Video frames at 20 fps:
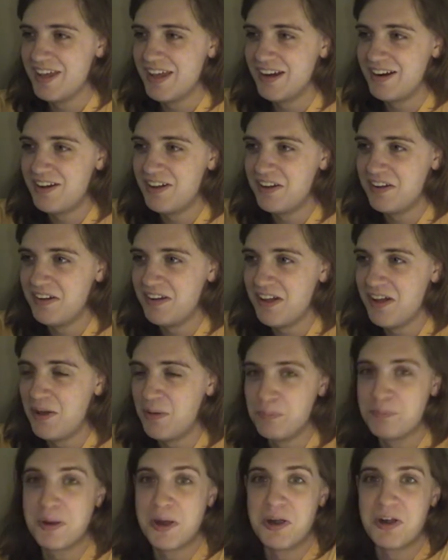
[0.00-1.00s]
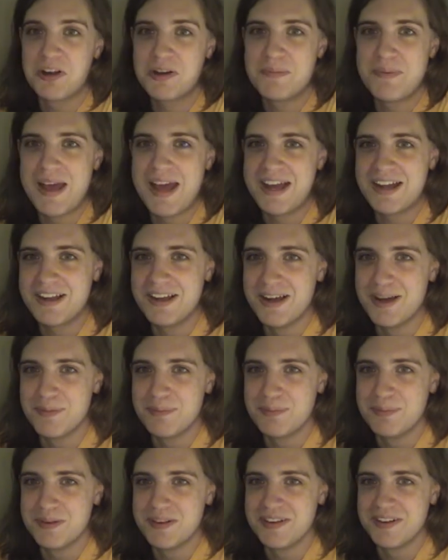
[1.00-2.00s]
I'll perk back
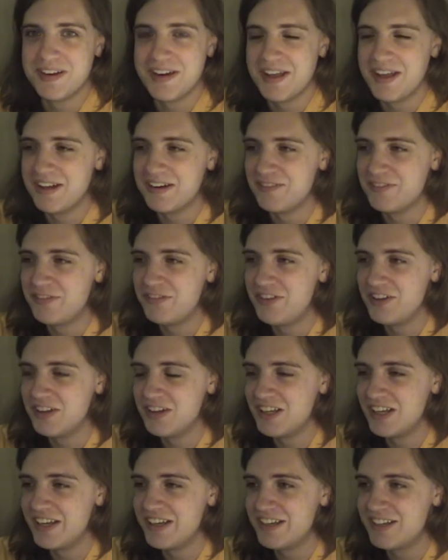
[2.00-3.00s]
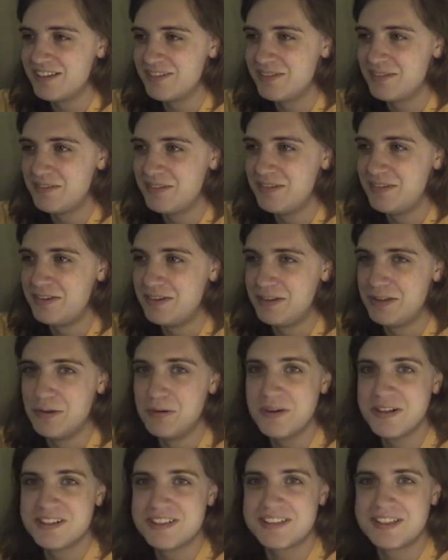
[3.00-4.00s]
up and feel like
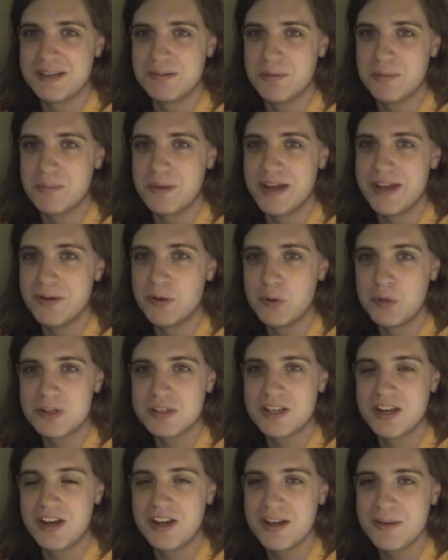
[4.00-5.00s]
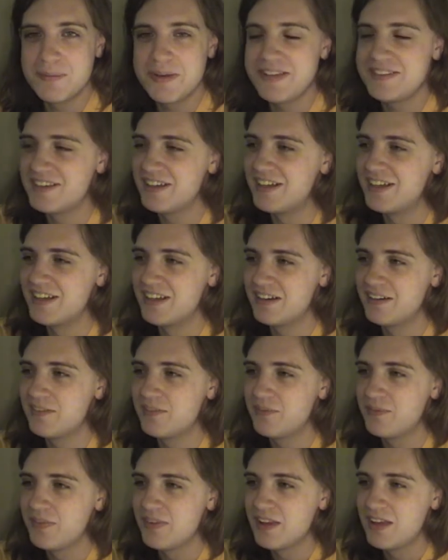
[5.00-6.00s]
doing some of my old hobbies
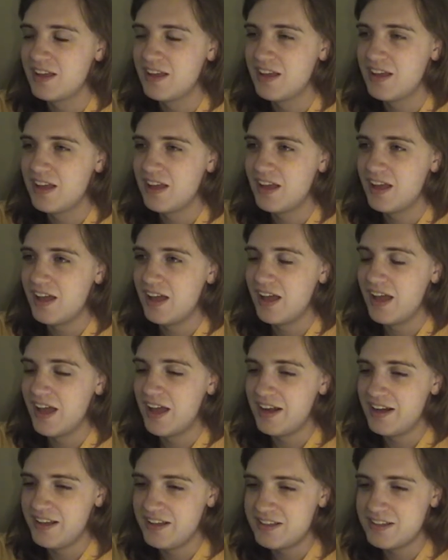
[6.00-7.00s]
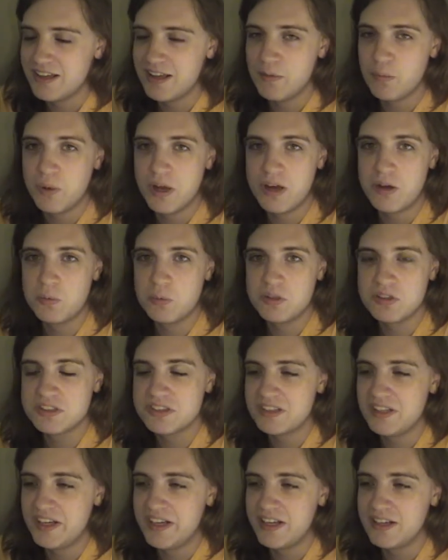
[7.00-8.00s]
again. And he said, well, we'll
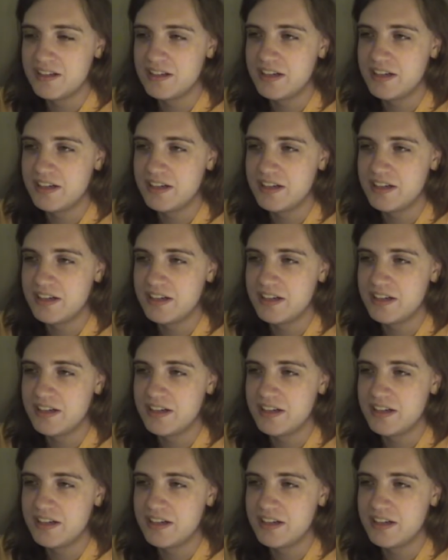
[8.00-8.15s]
see.